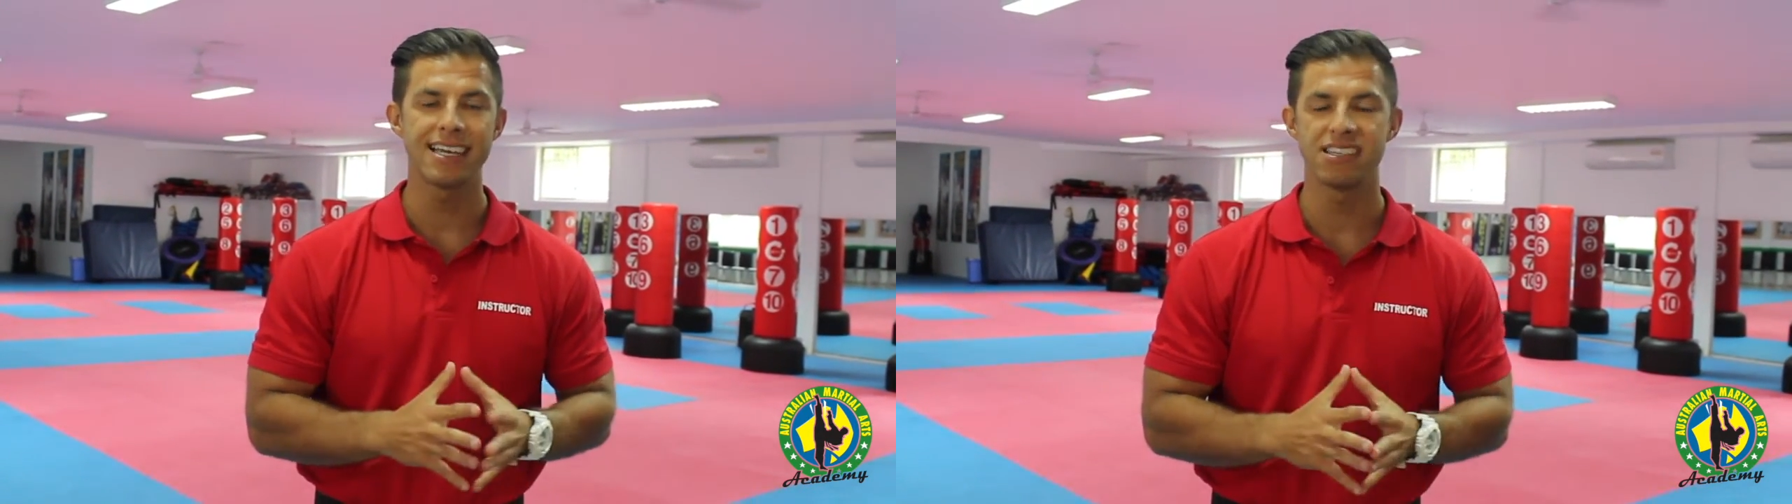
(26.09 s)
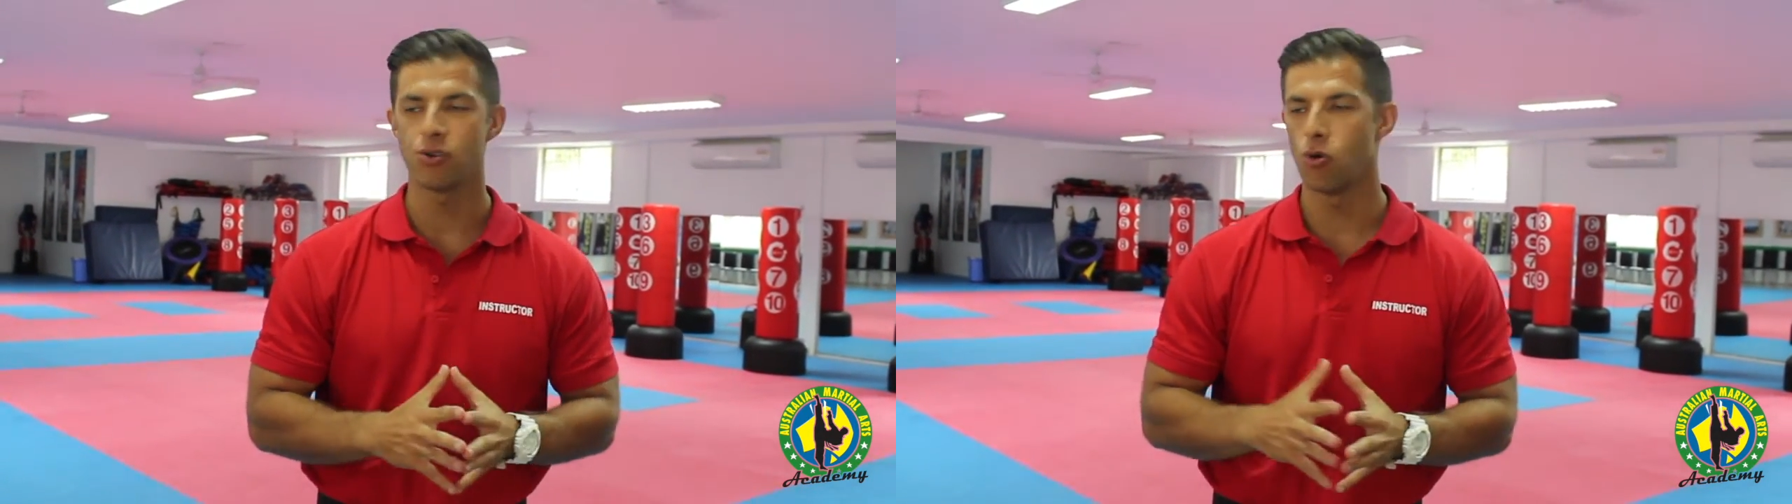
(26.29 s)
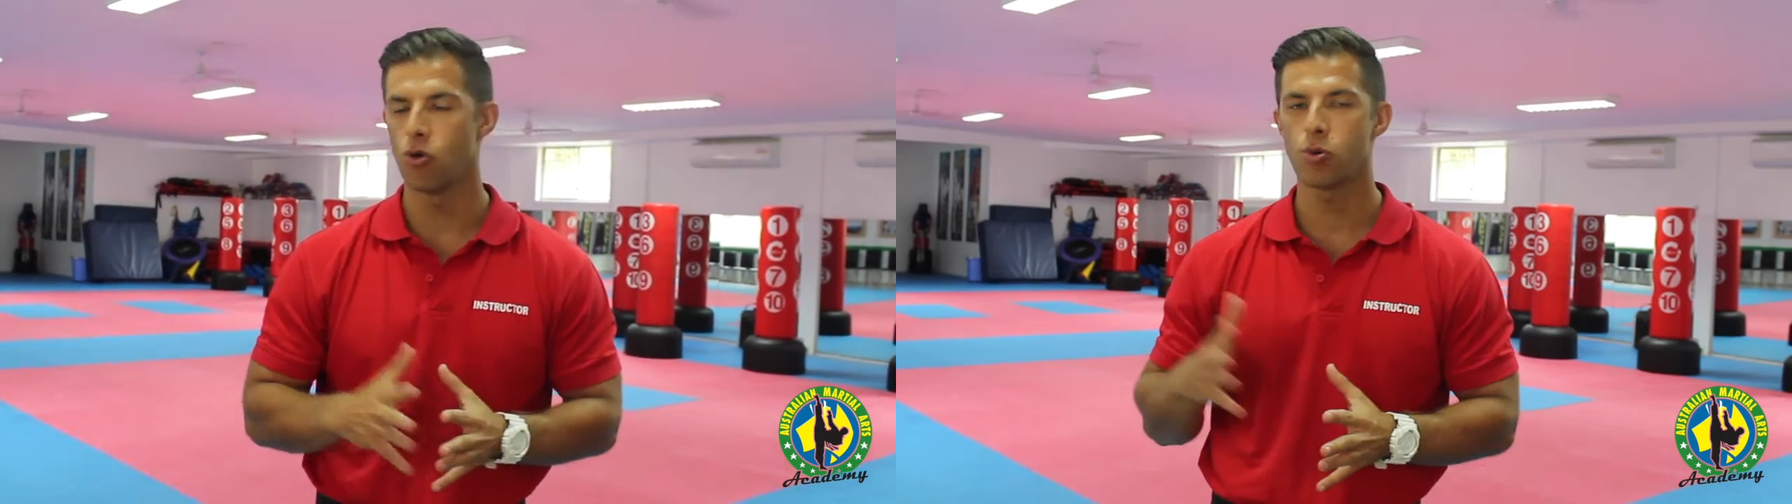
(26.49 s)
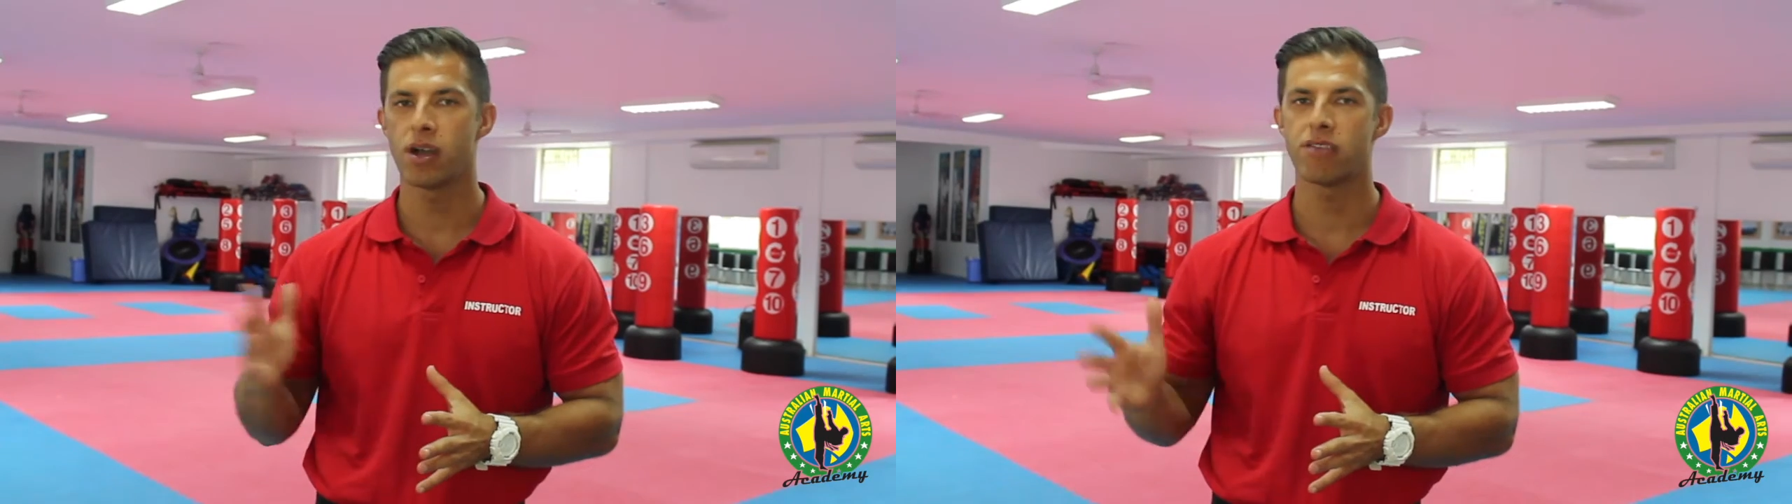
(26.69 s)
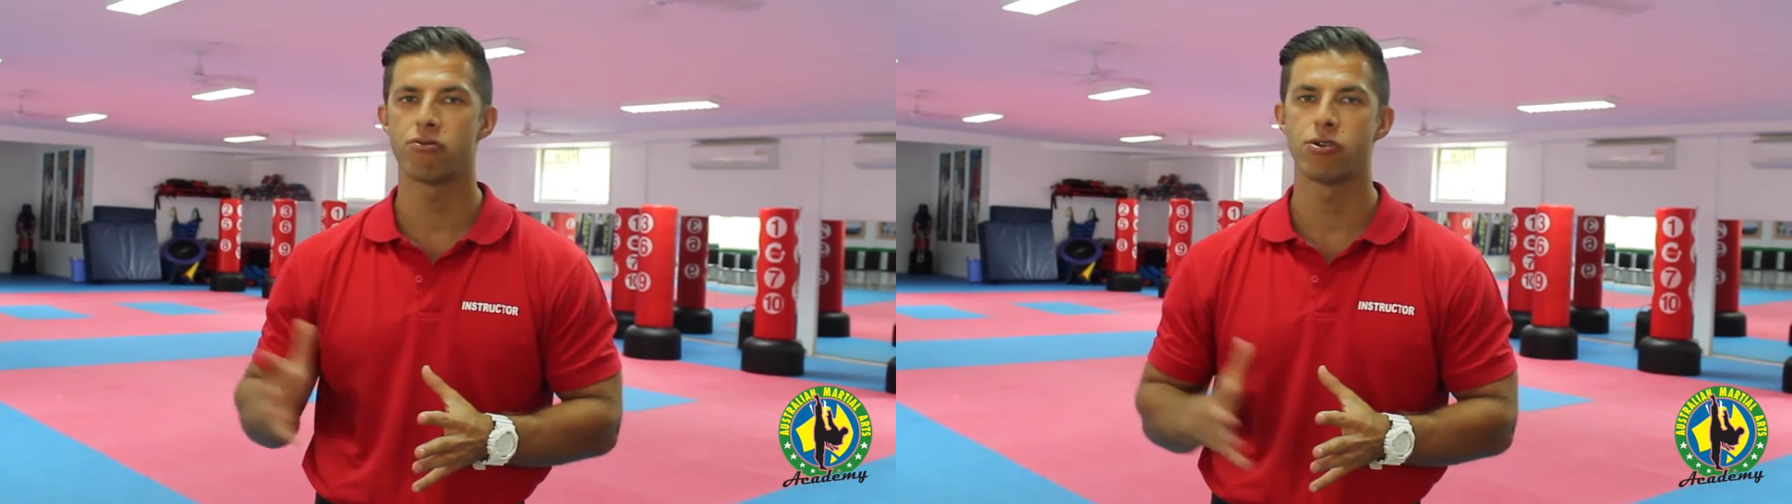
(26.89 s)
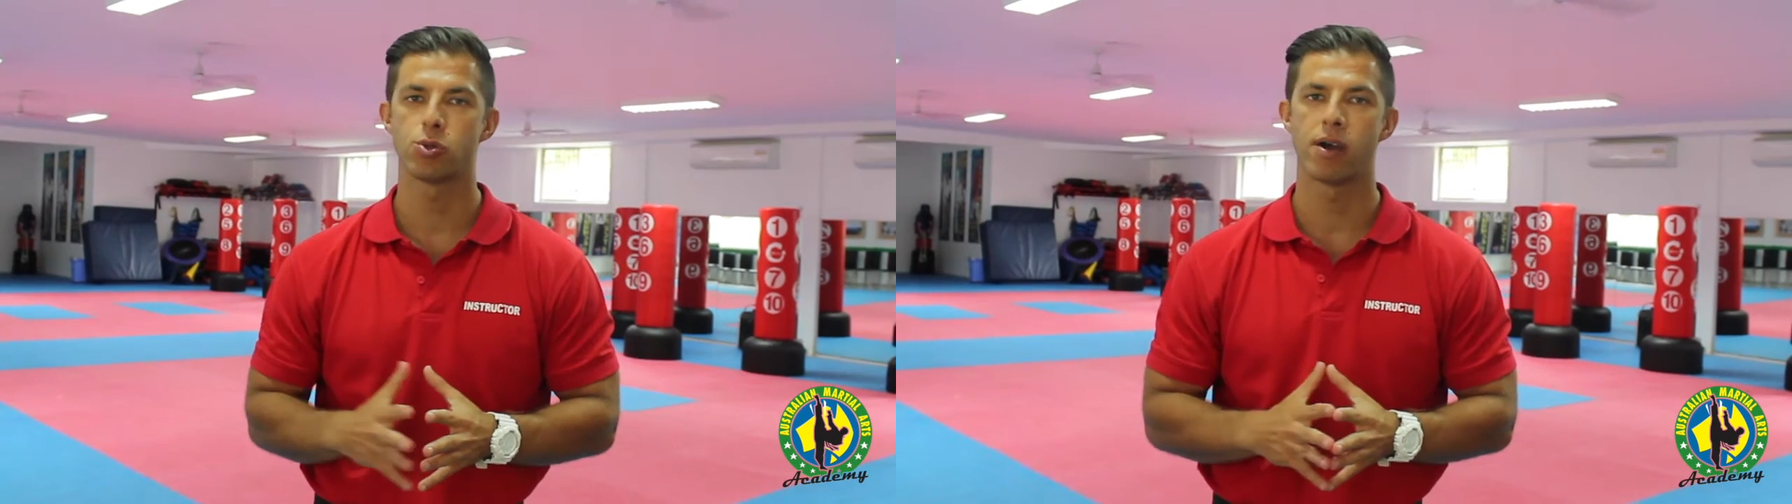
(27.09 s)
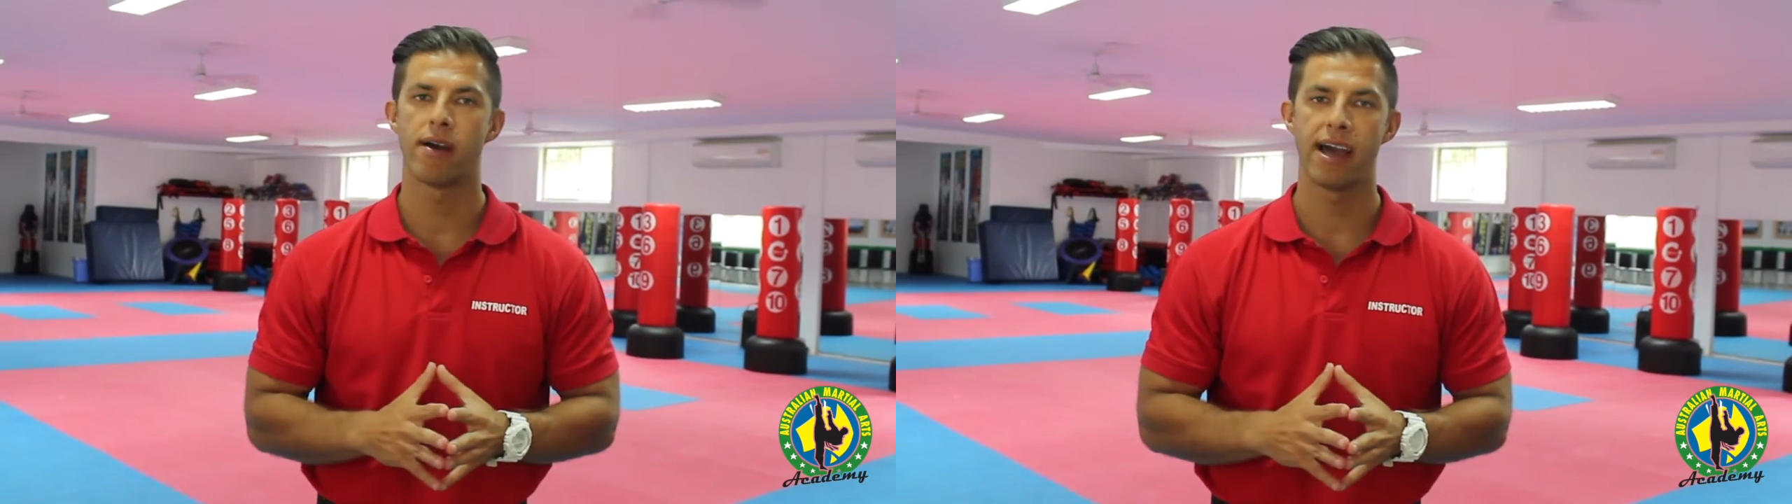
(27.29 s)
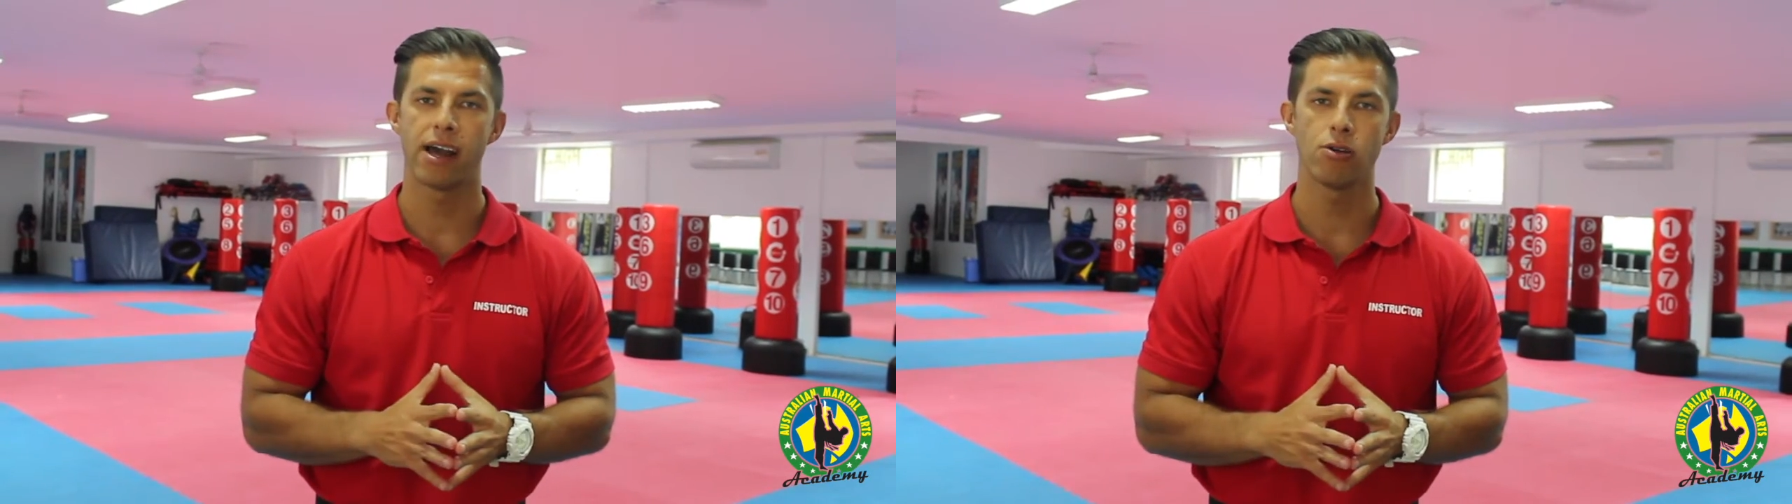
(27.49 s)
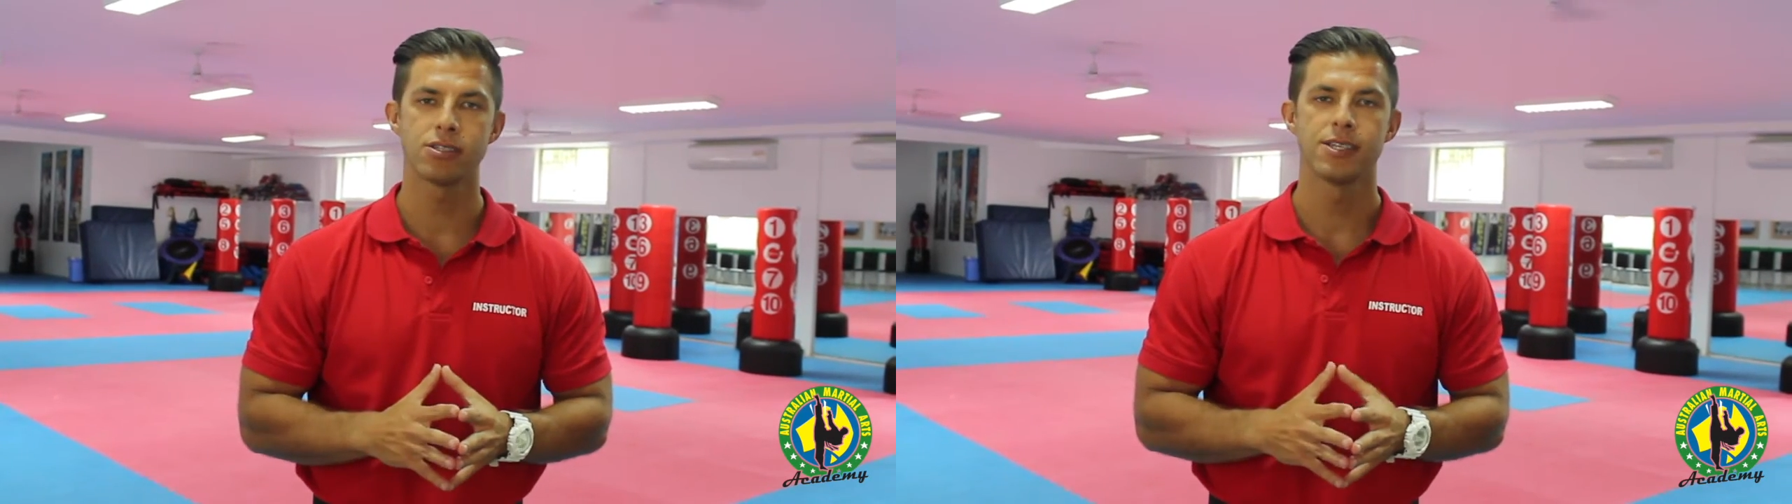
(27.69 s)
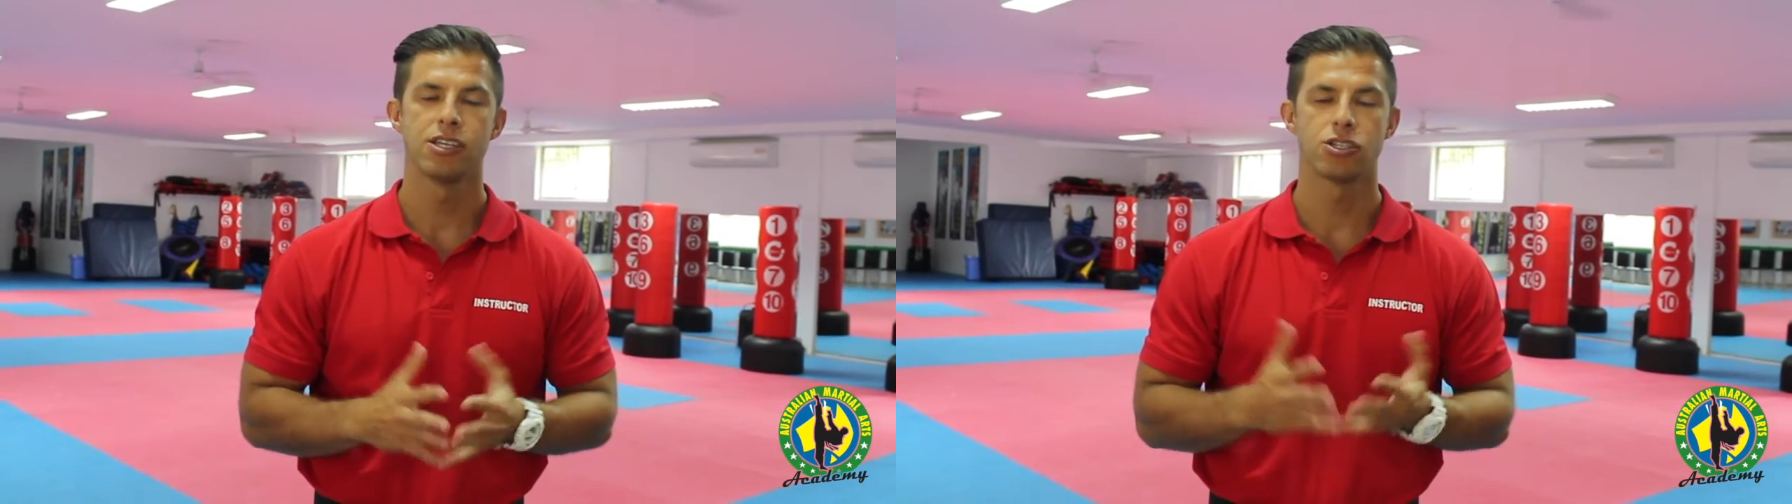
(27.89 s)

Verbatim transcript: kids all the way through to our adults,